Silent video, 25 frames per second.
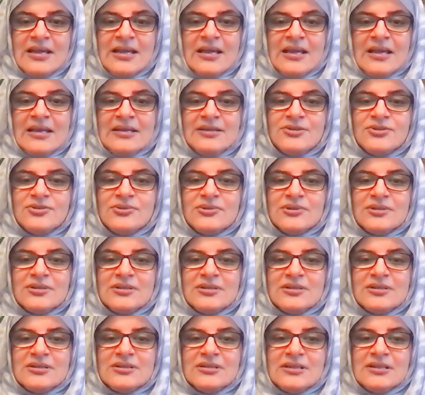and to
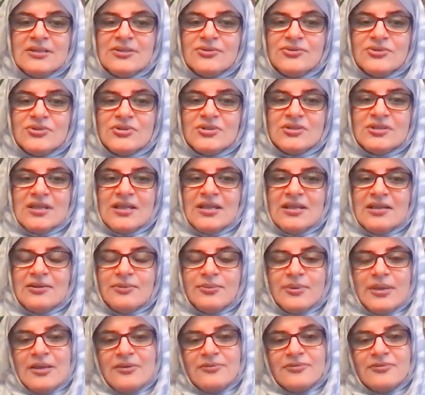continue staying away